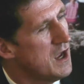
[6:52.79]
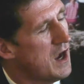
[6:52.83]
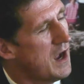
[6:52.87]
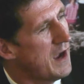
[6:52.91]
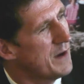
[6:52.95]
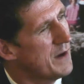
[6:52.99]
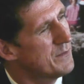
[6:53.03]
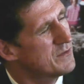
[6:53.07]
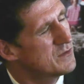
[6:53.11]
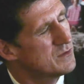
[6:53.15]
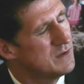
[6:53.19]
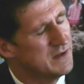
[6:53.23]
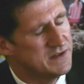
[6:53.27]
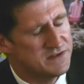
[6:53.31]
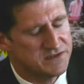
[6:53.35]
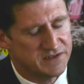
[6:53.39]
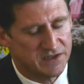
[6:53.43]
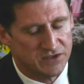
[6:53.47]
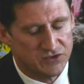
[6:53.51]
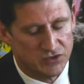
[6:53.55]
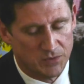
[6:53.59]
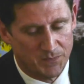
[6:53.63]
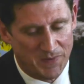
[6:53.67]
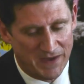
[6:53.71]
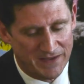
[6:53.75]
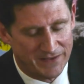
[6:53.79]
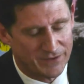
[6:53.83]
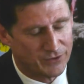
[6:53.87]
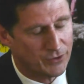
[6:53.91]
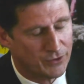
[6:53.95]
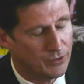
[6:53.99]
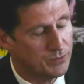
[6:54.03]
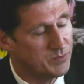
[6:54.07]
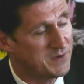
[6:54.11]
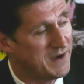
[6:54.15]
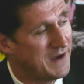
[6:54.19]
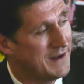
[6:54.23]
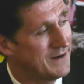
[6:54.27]
I was listening to Patrick
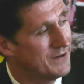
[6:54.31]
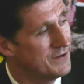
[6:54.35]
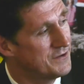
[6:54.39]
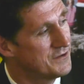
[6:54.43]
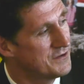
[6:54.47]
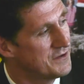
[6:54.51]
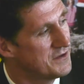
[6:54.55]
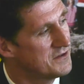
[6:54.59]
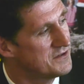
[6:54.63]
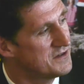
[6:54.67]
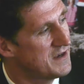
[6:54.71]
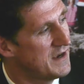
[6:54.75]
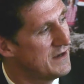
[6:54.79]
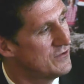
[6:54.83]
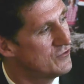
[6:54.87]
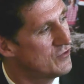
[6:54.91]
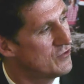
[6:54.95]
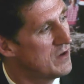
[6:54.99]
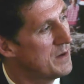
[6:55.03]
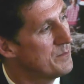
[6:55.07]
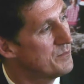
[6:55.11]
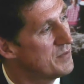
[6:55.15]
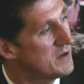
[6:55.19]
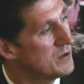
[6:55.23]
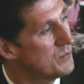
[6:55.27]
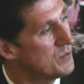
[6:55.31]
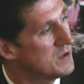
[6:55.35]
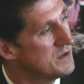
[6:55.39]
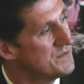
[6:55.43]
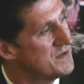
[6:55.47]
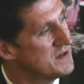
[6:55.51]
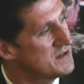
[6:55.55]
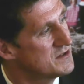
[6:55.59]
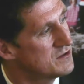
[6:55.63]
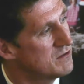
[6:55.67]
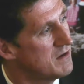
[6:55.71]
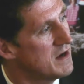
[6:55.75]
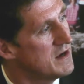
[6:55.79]
O'Gallagher the other day, trampling one of
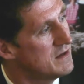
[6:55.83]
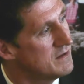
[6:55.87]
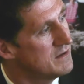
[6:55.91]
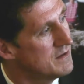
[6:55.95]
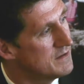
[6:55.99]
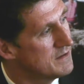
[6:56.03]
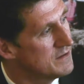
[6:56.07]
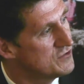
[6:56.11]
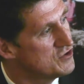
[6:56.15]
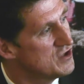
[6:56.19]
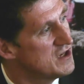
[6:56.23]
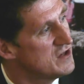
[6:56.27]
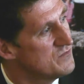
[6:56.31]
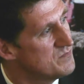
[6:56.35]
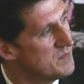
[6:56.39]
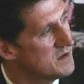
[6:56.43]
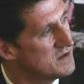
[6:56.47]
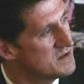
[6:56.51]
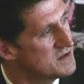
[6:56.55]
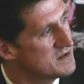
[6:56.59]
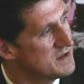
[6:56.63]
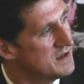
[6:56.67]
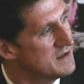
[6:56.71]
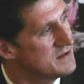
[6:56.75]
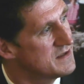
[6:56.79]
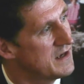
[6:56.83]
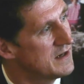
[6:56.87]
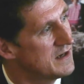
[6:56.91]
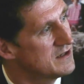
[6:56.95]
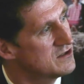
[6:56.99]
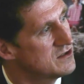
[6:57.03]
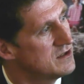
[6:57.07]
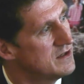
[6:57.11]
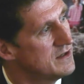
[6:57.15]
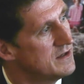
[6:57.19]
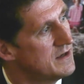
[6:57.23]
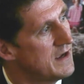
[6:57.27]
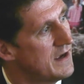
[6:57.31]
his great achievements is
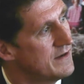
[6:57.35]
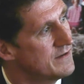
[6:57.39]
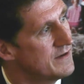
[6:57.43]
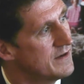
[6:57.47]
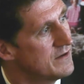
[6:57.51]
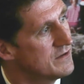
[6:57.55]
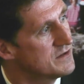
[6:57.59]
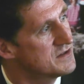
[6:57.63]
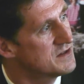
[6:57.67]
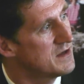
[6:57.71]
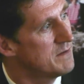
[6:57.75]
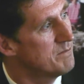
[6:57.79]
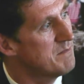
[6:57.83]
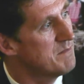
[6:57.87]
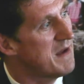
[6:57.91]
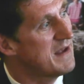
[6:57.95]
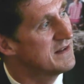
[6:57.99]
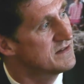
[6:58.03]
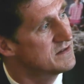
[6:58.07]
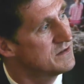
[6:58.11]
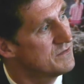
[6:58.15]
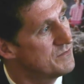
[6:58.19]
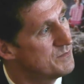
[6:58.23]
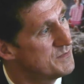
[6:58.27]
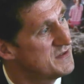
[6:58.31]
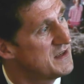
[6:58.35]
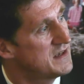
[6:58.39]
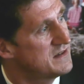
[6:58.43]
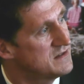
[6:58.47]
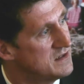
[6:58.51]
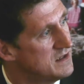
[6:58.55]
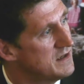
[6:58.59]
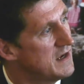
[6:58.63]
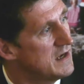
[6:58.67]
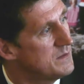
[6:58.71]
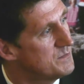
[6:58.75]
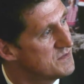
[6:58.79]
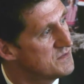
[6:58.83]
actually getting us a massive
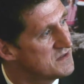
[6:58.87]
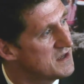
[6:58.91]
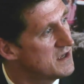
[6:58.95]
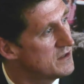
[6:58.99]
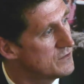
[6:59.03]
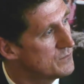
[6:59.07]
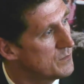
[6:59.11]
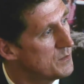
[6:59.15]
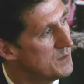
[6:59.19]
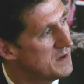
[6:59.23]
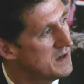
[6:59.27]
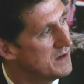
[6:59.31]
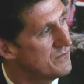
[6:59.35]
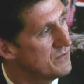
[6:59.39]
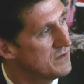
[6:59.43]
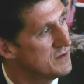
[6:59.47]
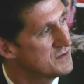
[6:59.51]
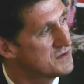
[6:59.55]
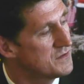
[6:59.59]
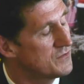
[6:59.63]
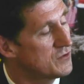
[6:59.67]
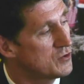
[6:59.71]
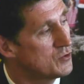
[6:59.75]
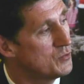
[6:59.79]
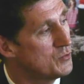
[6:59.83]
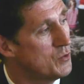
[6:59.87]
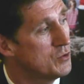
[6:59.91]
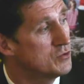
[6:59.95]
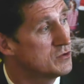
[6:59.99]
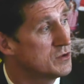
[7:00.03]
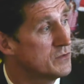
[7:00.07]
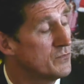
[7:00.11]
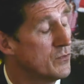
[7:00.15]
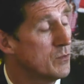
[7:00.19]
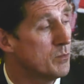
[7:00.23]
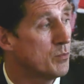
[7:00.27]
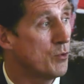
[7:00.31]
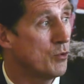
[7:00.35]
68% or whatever it is of the
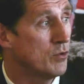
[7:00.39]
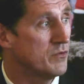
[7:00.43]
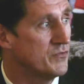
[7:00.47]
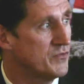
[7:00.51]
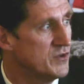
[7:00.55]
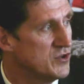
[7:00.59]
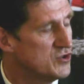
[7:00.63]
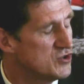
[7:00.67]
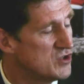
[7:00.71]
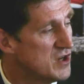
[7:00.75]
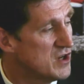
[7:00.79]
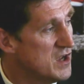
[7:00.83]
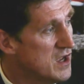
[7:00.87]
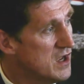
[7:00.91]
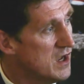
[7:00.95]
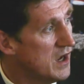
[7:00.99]
quota for boarfish,